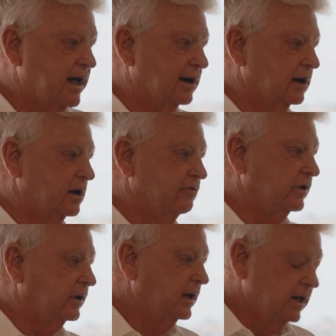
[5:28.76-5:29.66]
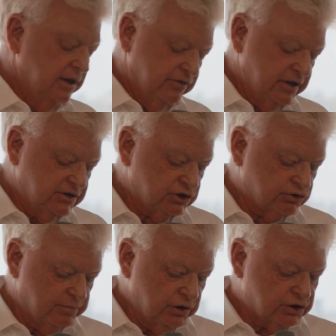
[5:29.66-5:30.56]
handle over the
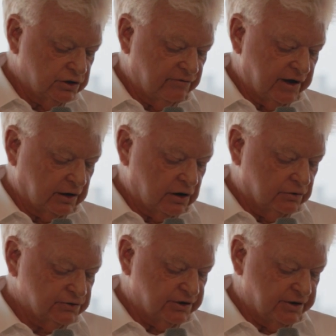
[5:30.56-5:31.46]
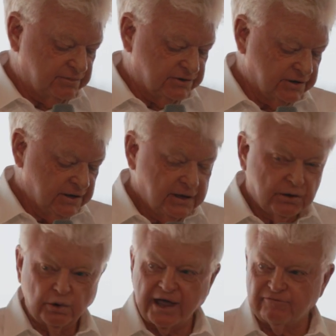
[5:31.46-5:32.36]
distribution of our coal seams.
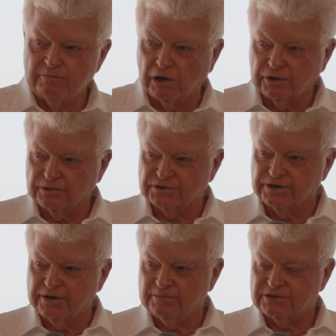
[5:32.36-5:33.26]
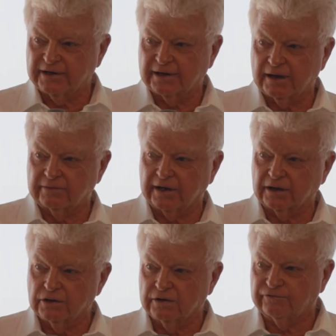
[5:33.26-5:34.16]
We have multiple seams. They
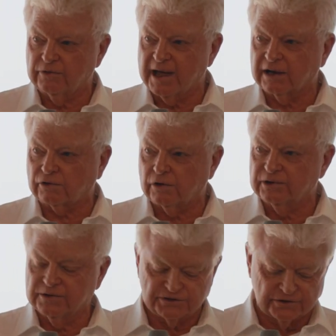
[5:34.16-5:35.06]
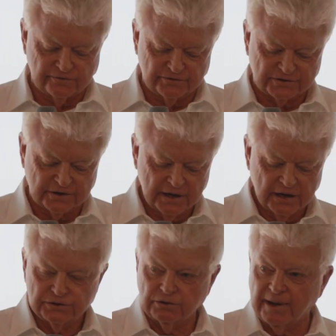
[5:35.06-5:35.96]
occur from outcrop on the surface
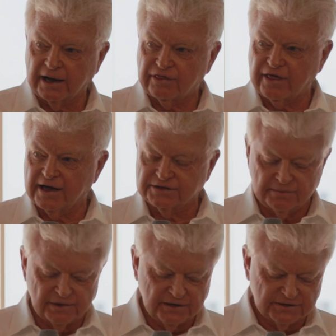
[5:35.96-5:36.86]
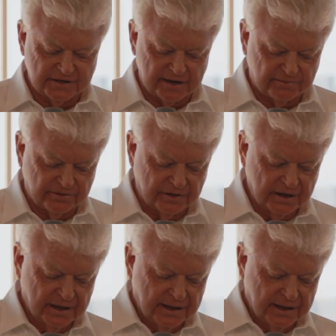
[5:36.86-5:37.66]
to about 1,000 metres depth.